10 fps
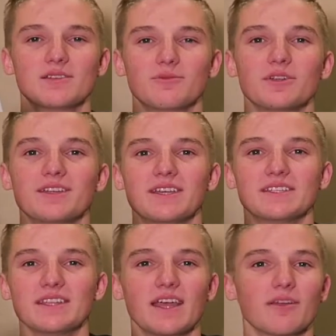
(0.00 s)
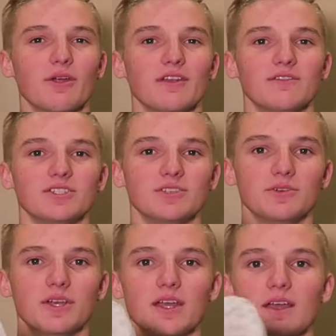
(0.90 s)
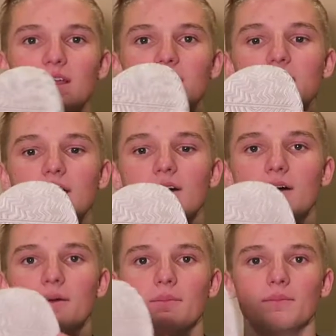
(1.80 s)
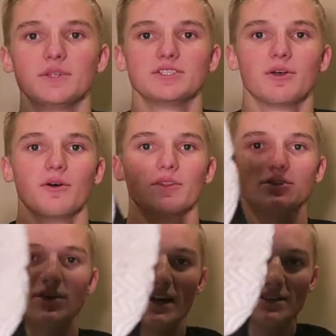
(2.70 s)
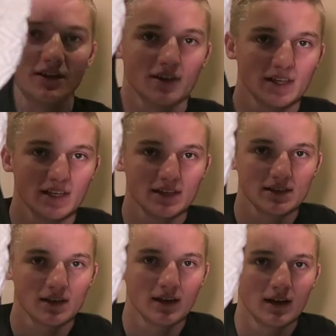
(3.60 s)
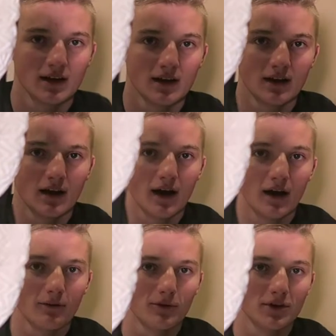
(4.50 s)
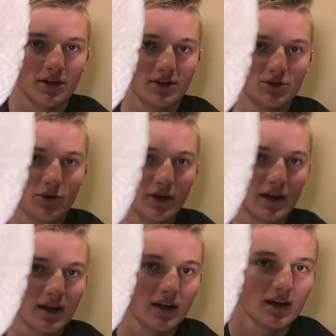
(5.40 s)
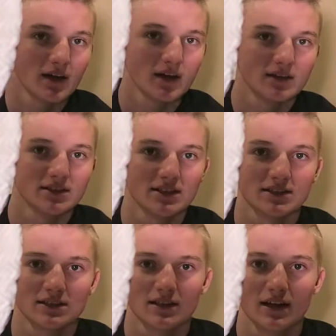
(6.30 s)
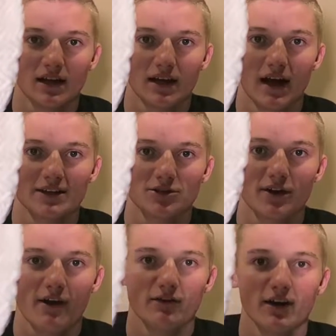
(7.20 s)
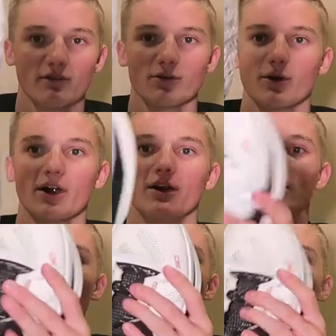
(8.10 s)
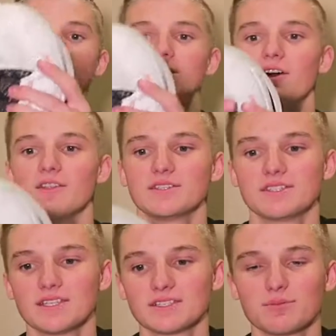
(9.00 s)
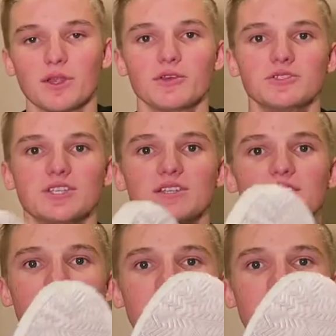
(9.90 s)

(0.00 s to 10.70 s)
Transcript: it really isn't that great of a shoe. But so the traction on these, I really enjoy. It has you covered everywhere. I like to call this the explosion